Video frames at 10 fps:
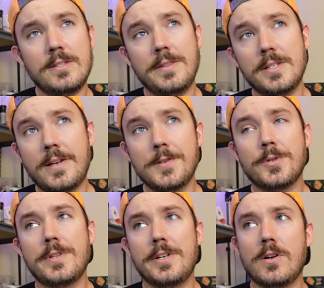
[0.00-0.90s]
in this
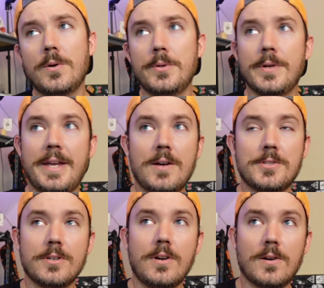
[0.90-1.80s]
country that you're going to
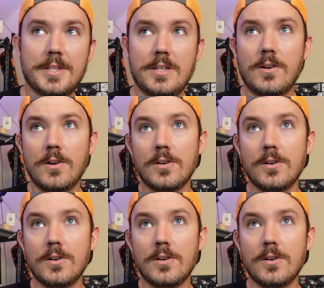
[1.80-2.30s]
encounter are the